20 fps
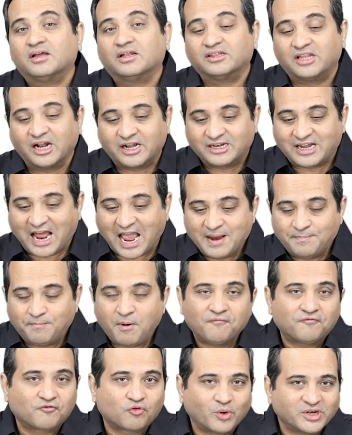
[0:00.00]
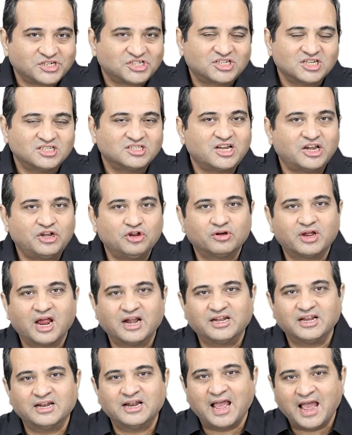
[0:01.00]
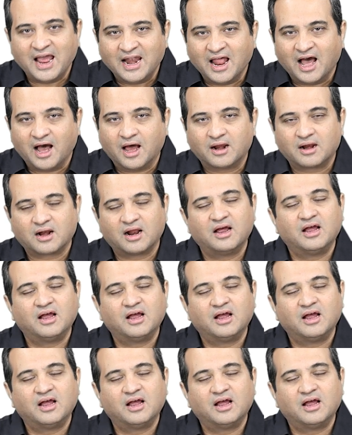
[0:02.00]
The type of questions that you get in LR